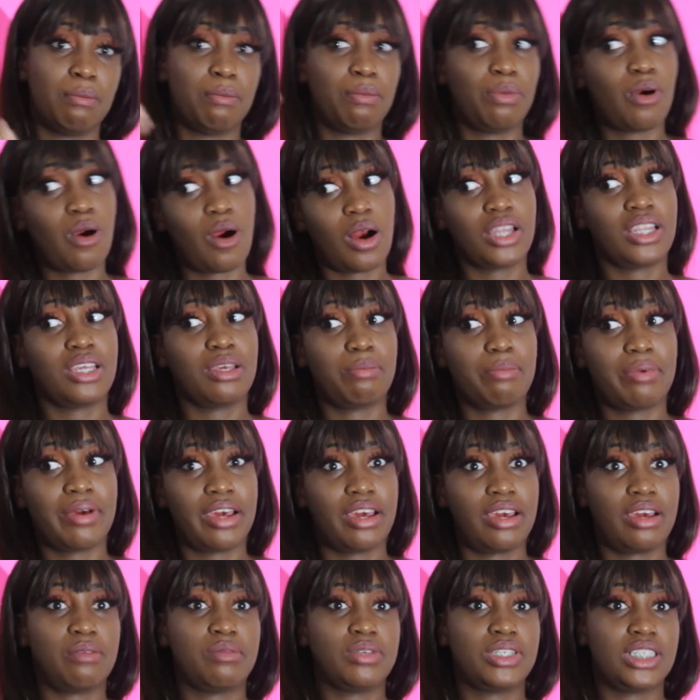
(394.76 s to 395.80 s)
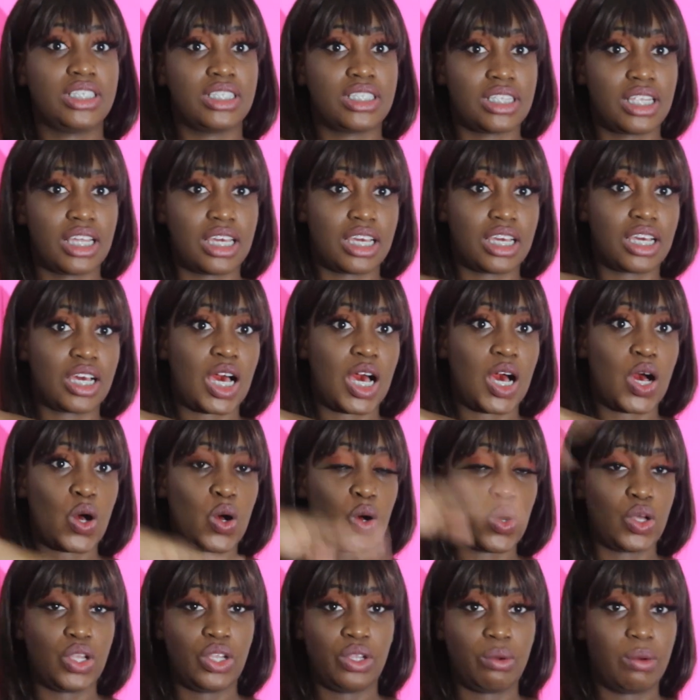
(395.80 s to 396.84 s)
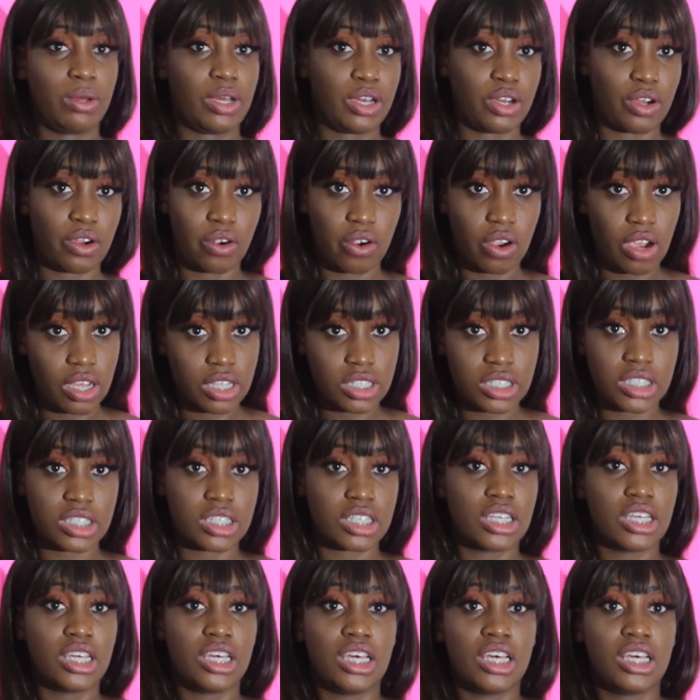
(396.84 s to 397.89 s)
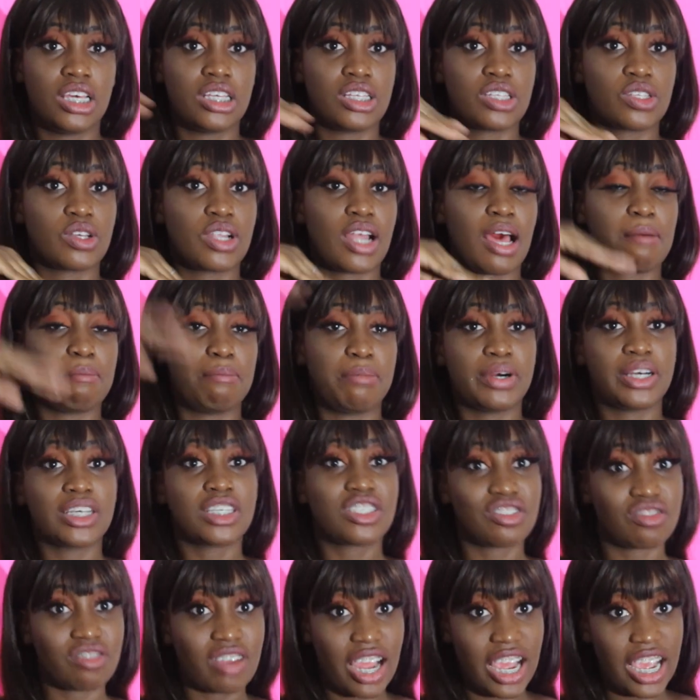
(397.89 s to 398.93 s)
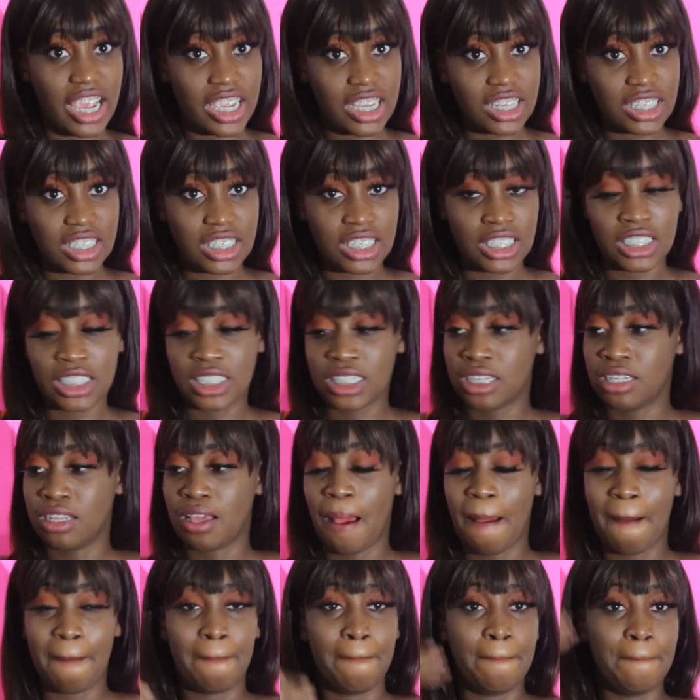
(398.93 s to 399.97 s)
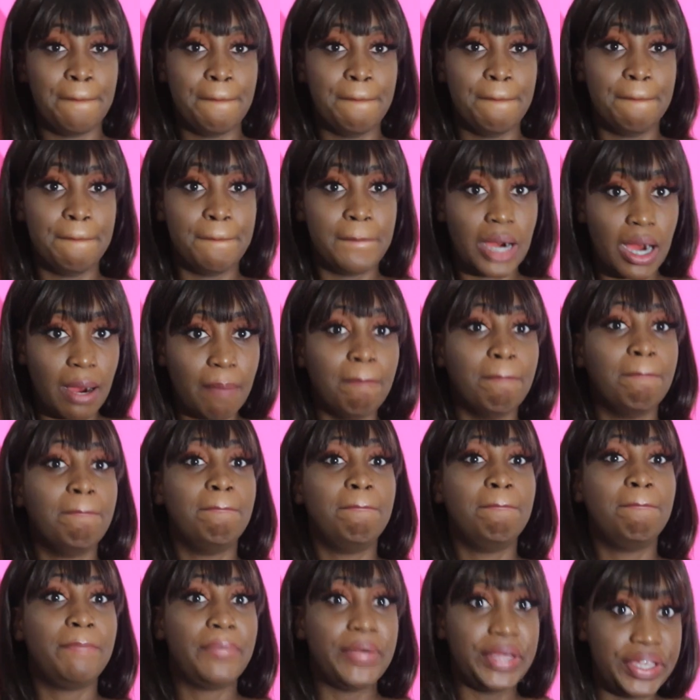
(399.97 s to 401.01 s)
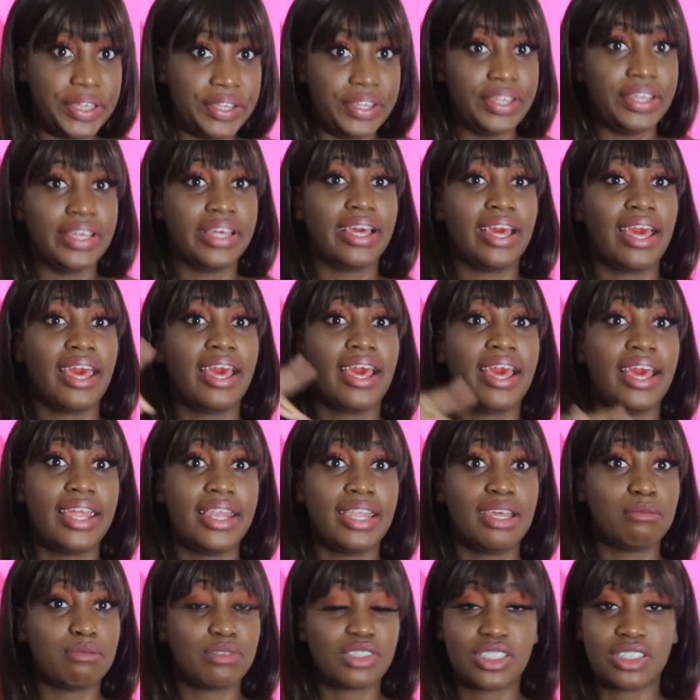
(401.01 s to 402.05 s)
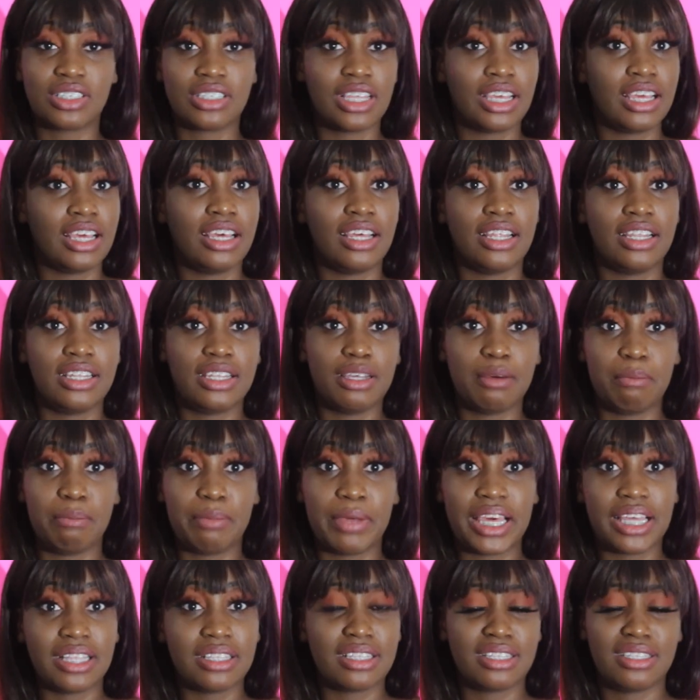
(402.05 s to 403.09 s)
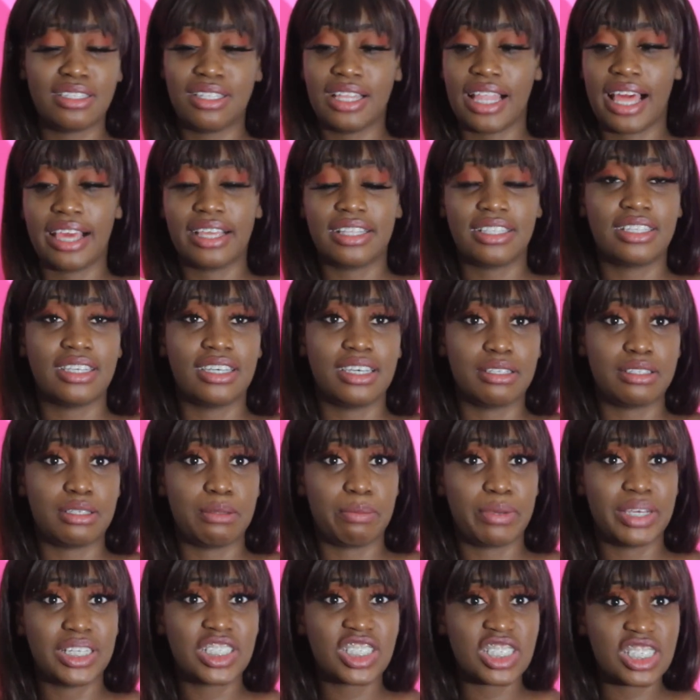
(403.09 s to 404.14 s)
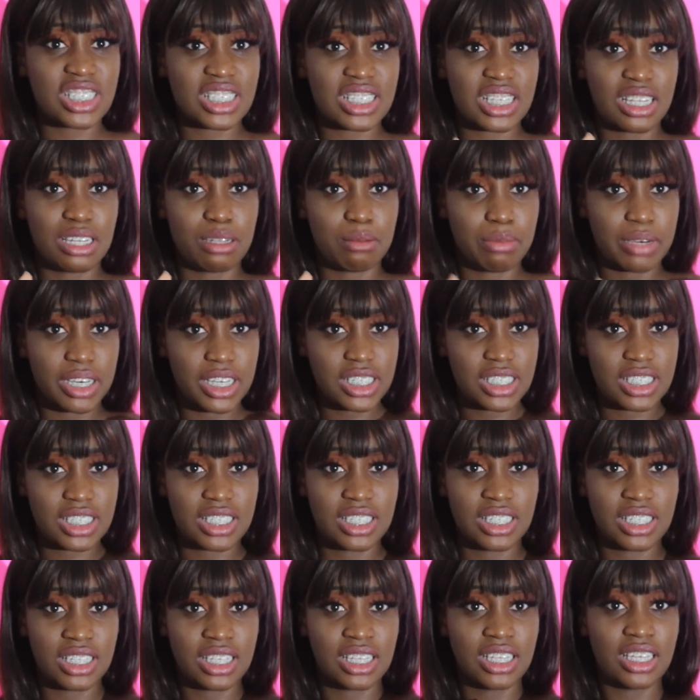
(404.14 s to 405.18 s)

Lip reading: Port-au-Prince, which is like all the way across. So that bus ride, bumpy. And then the benches in the bus,